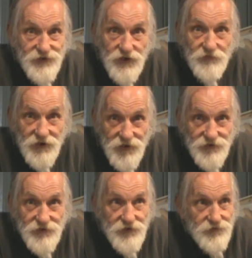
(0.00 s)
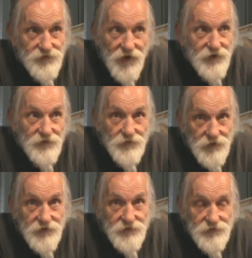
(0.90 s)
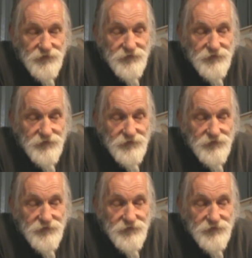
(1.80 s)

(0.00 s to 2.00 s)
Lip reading: cheap and easy to try to